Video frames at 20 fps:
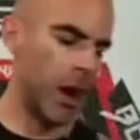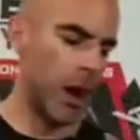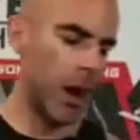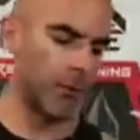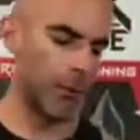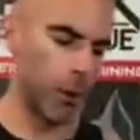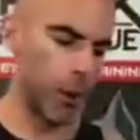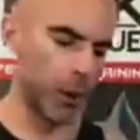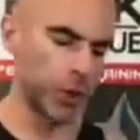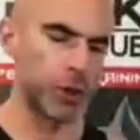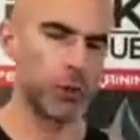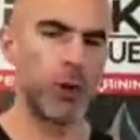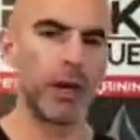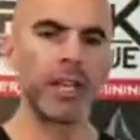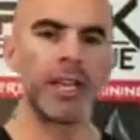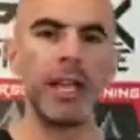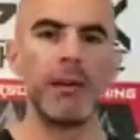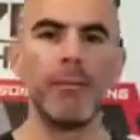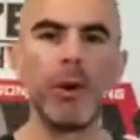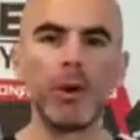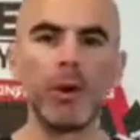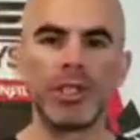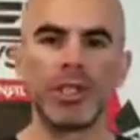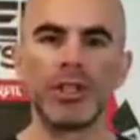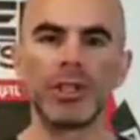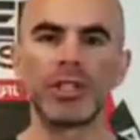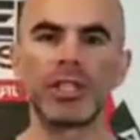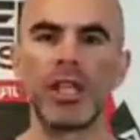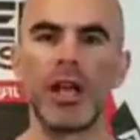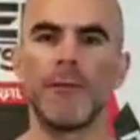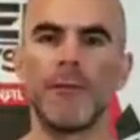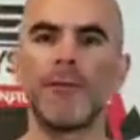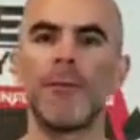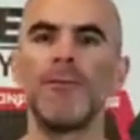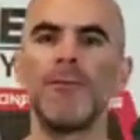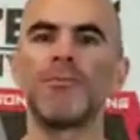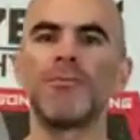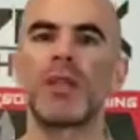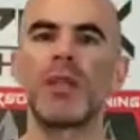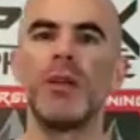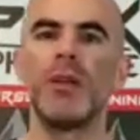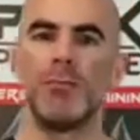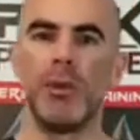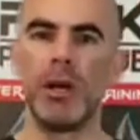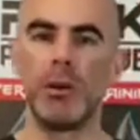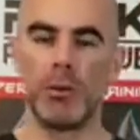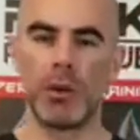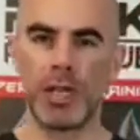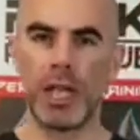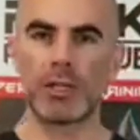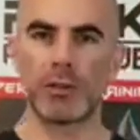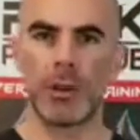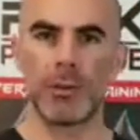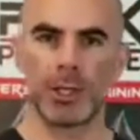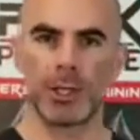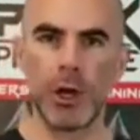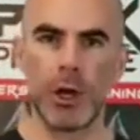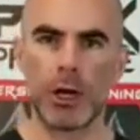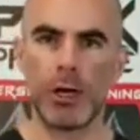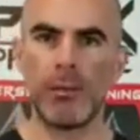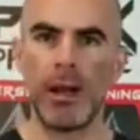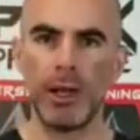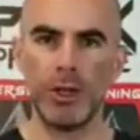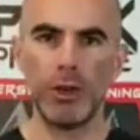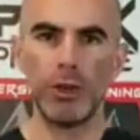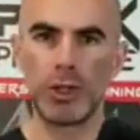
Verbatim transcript: Of course you want to get most of your stuff, but that's what we're talking about.